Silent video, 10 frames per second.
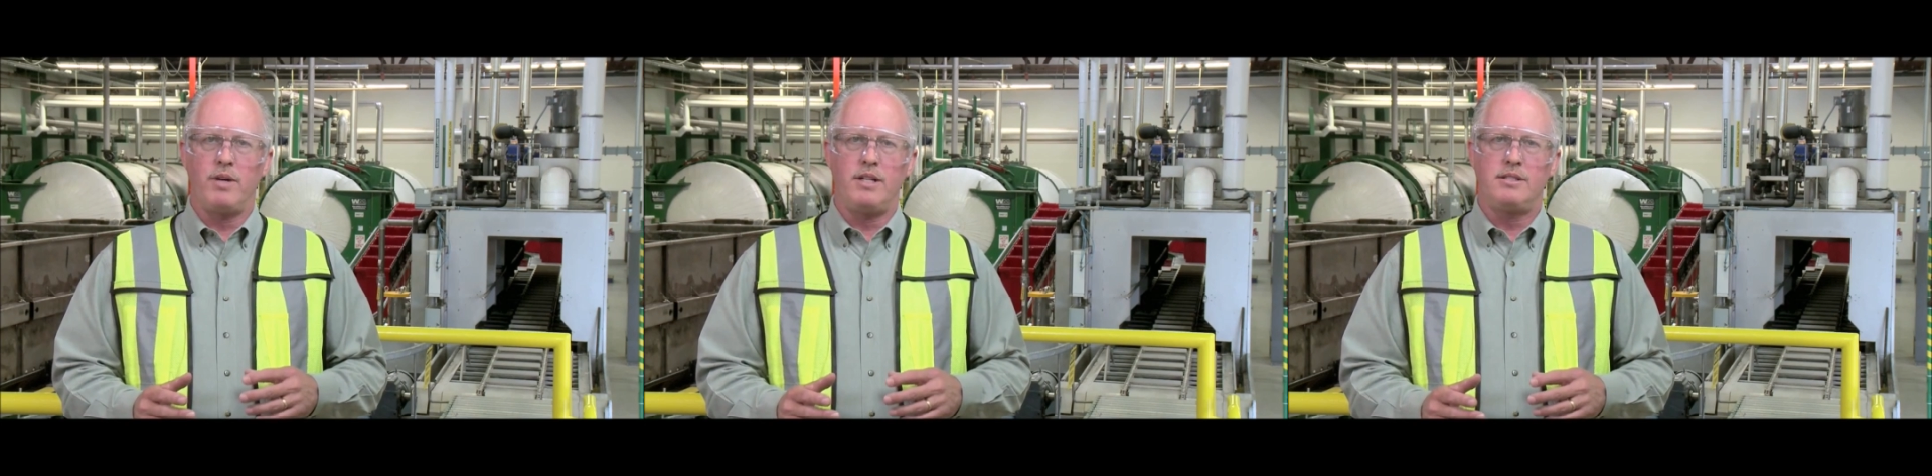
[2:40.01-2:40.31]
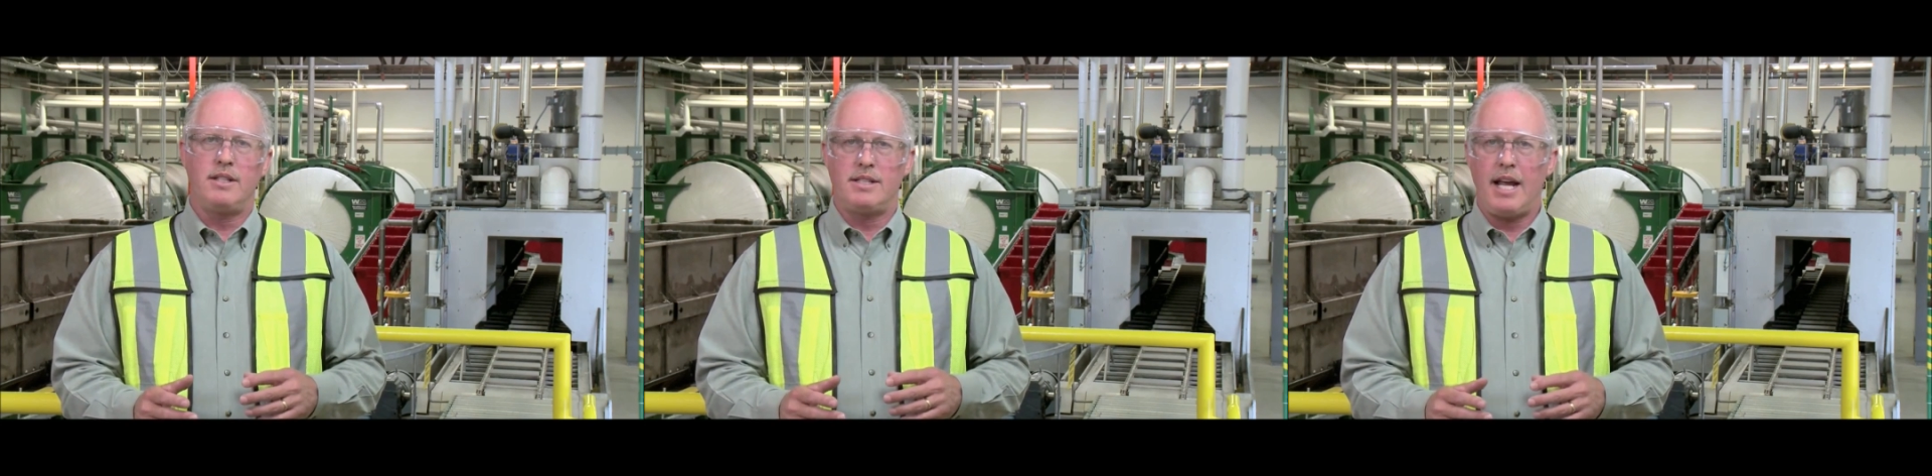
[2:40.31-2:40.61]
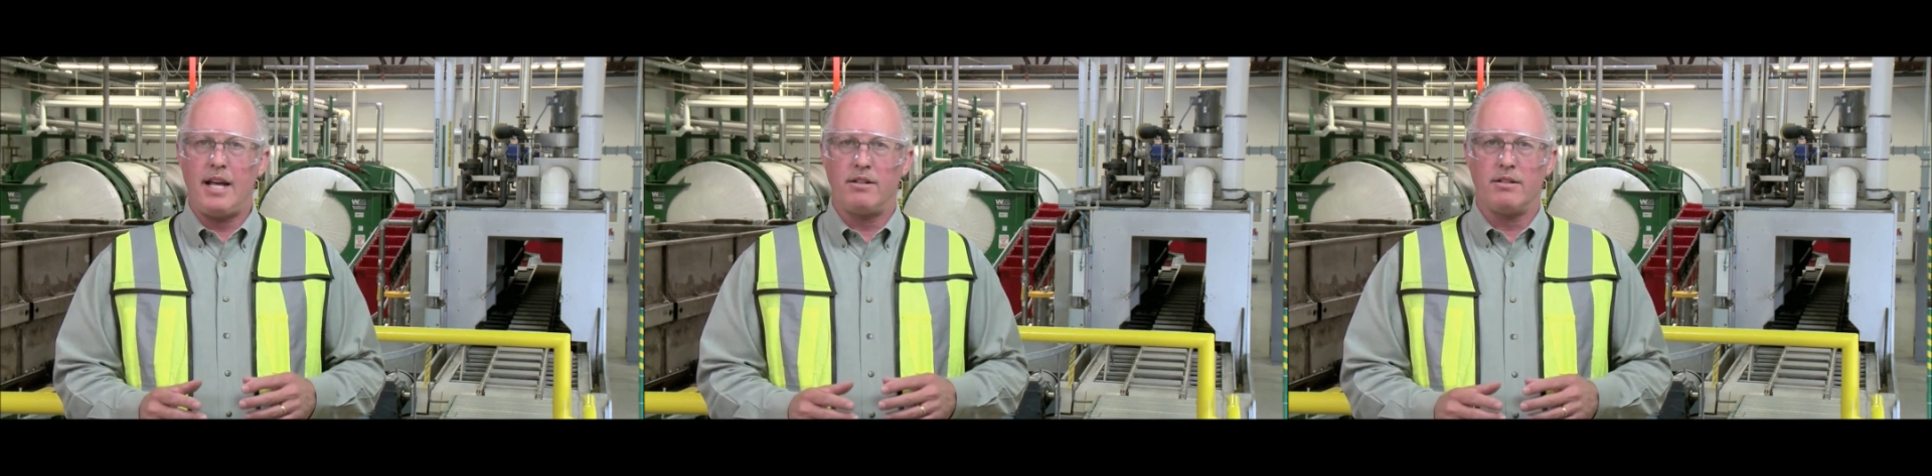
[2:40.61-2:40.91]
waste is
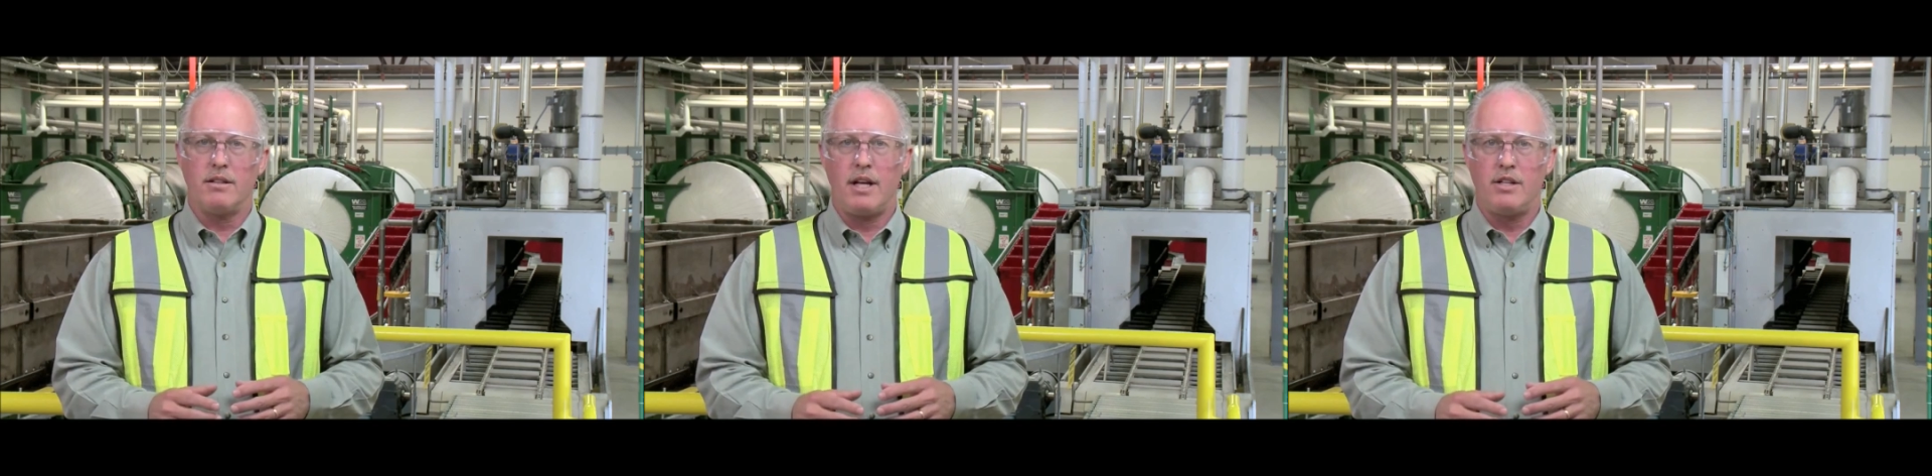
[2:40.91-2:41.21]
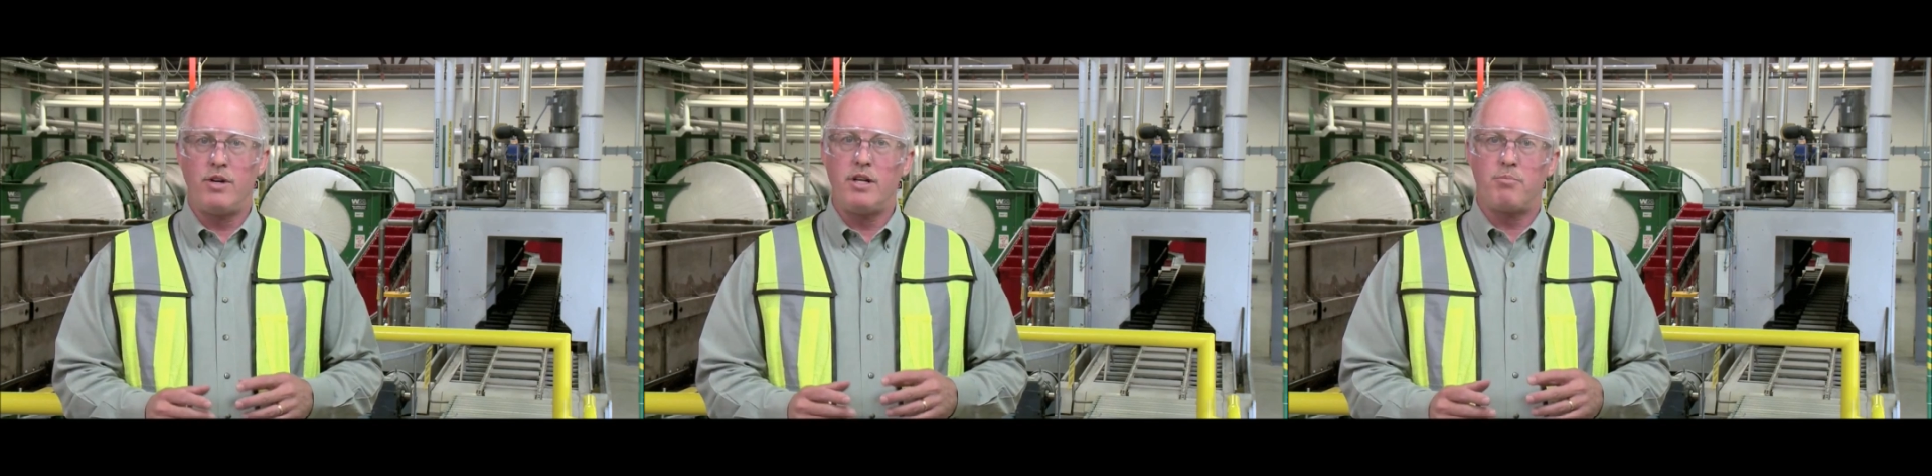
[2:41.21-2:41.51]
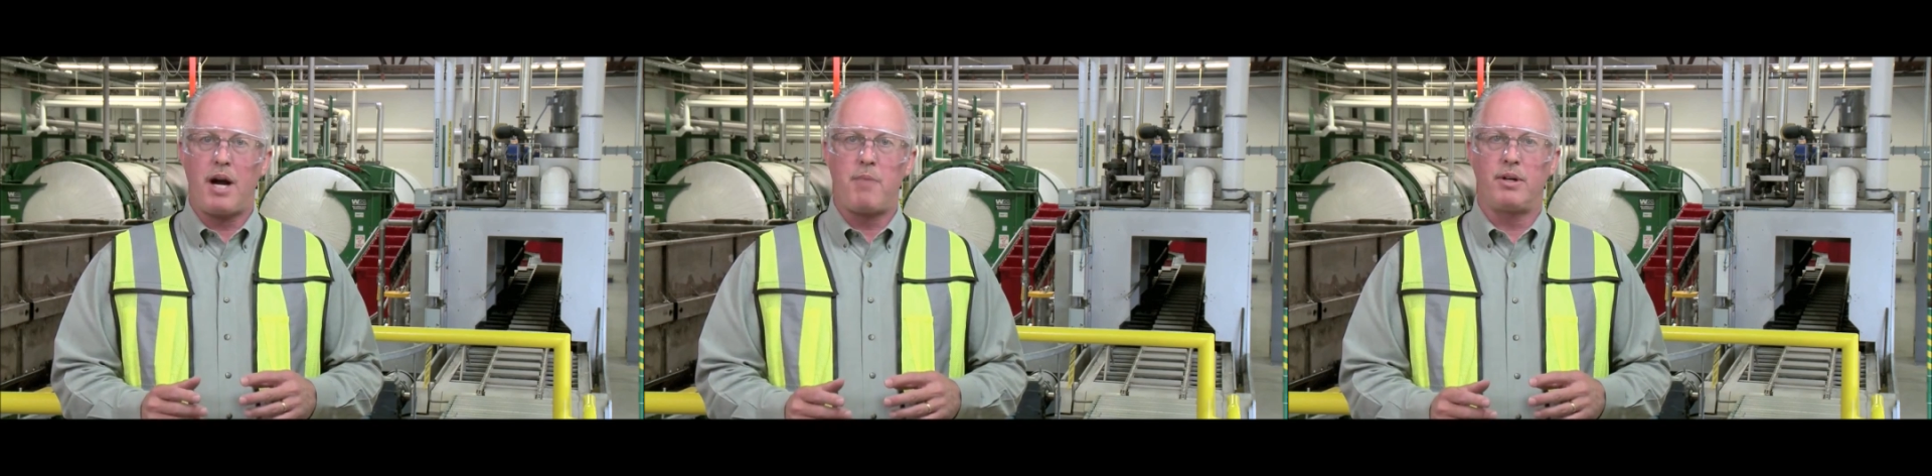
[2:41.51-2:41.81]
handled and treated
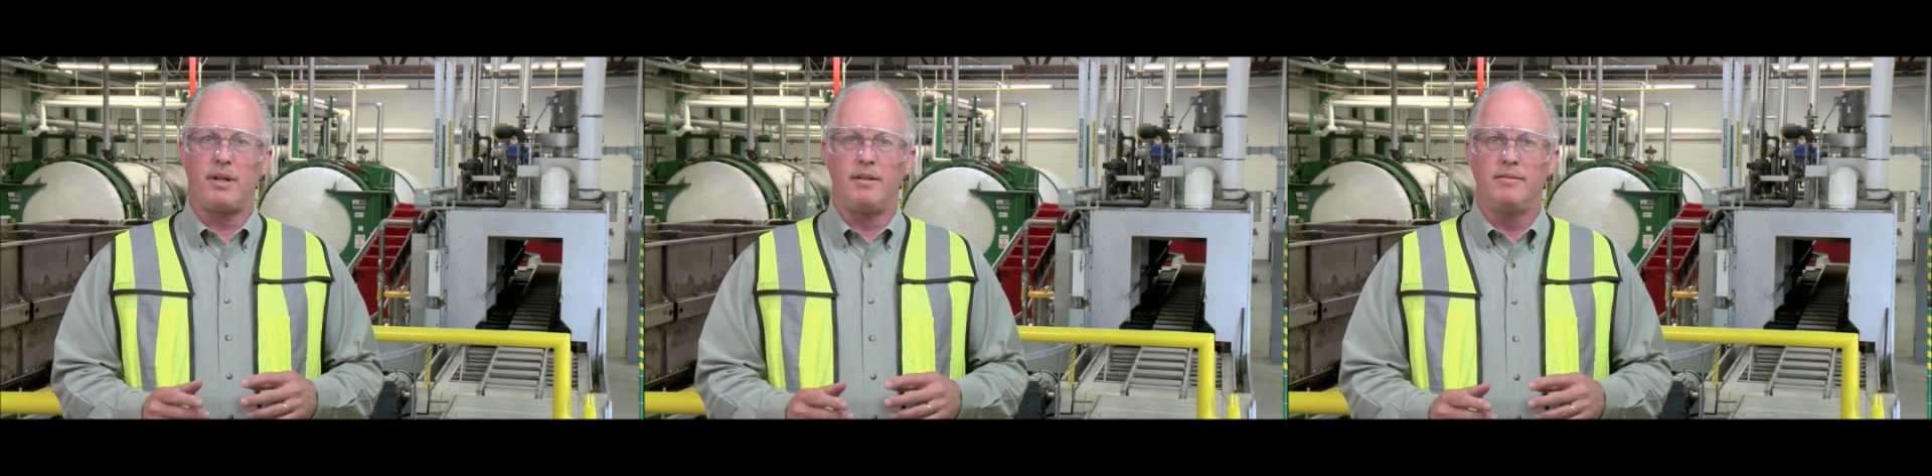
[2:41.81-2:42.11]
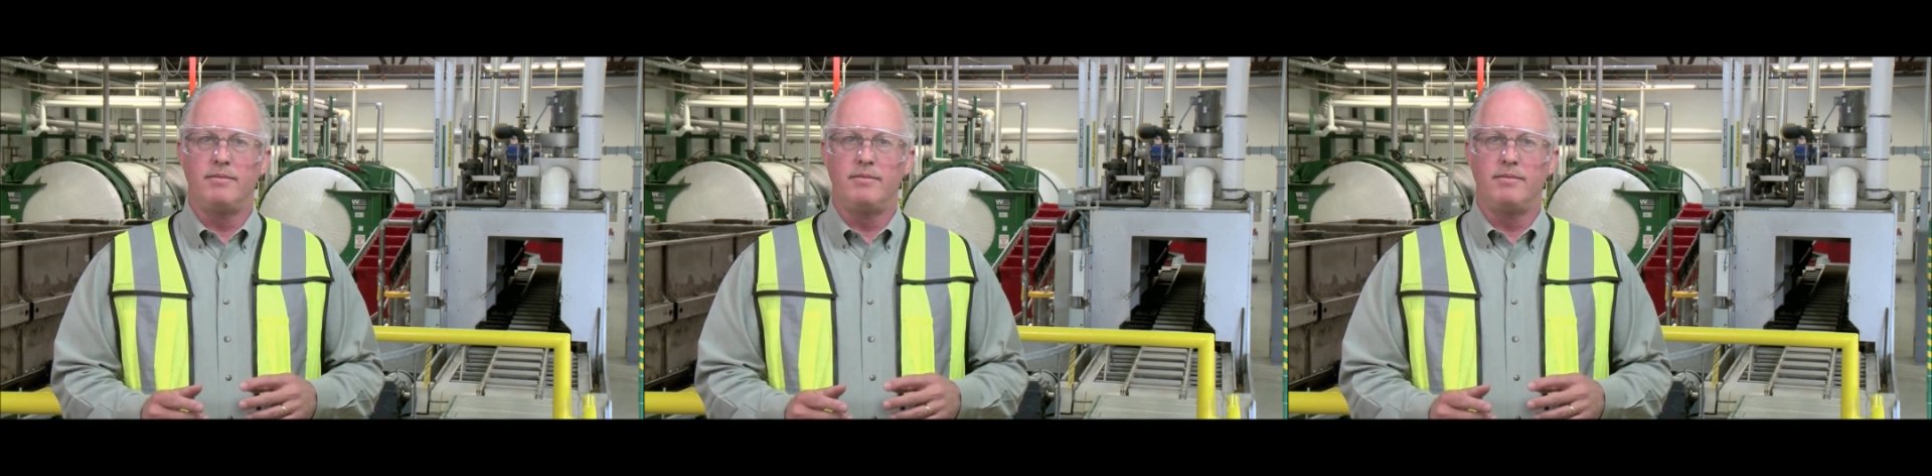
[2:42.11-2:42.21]
properly.